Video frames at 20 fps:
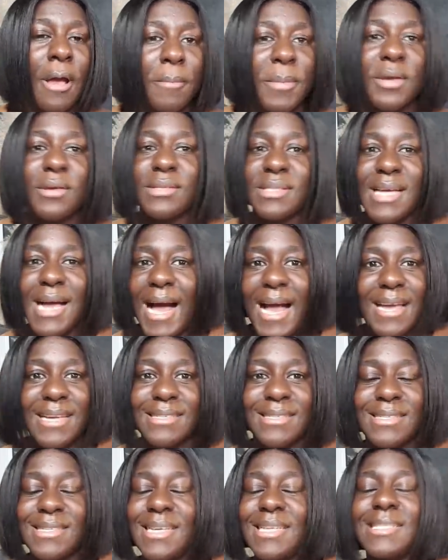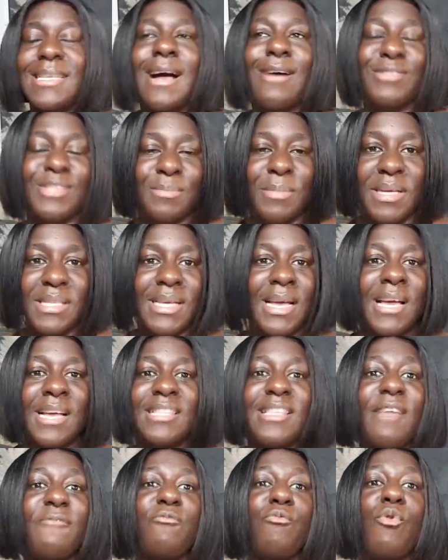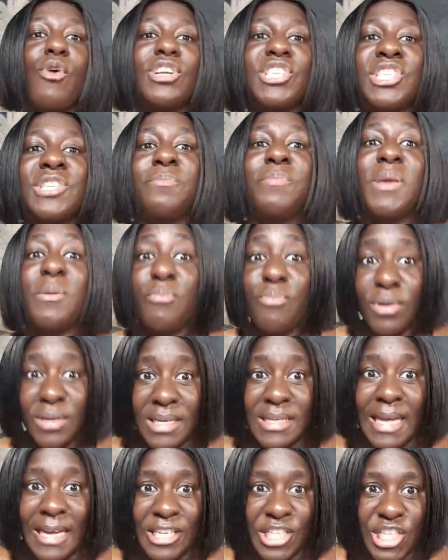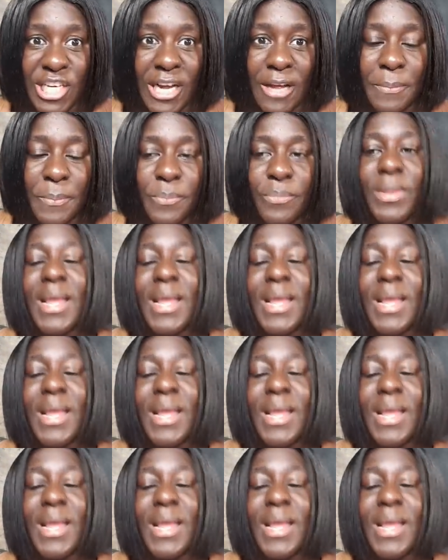Because guys, these housemates, they've watched Big Brother Naija,